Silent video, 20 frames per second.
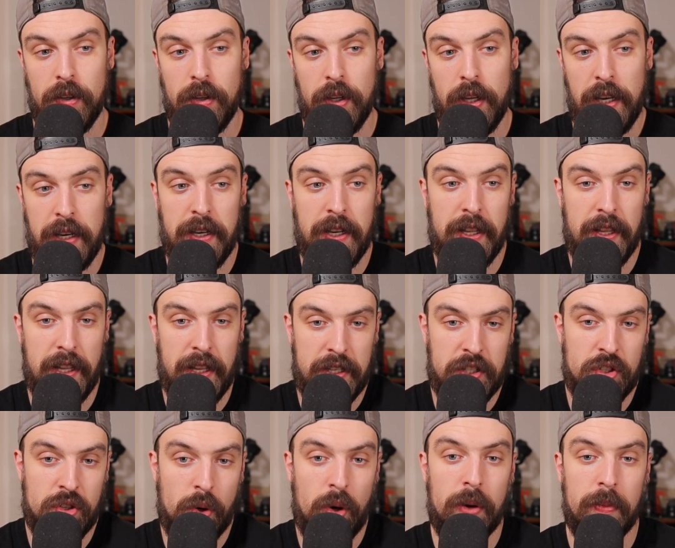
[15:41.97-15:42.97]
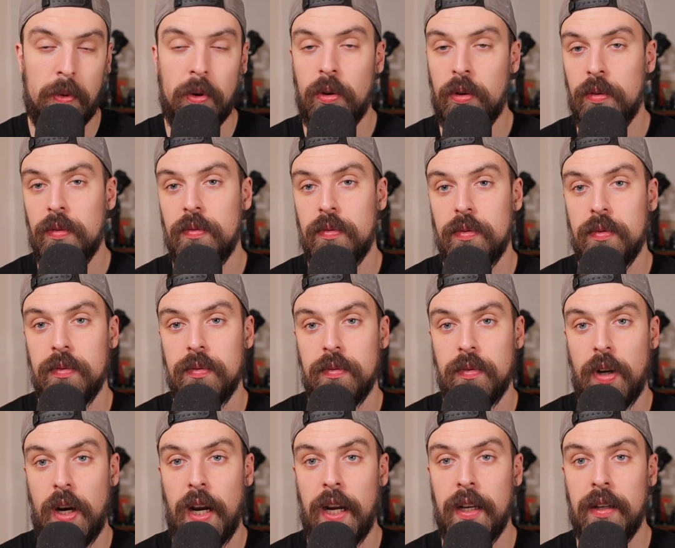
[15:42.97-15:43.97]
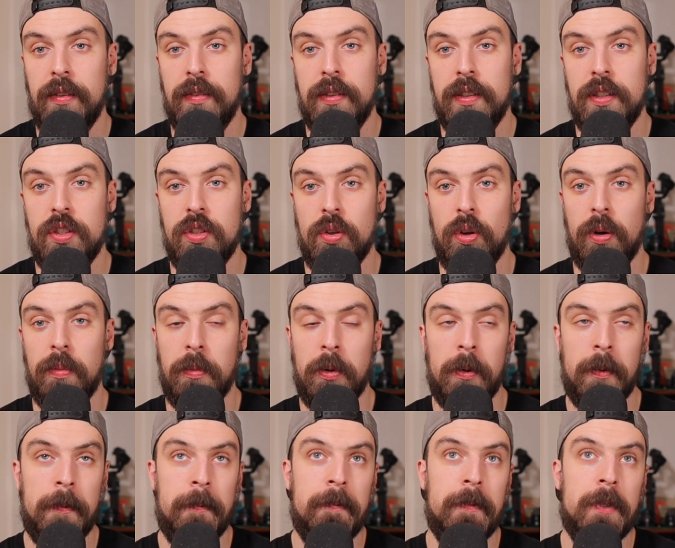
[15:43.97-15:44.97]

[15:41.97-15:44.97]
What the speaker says: and it's normal, right? It's normal.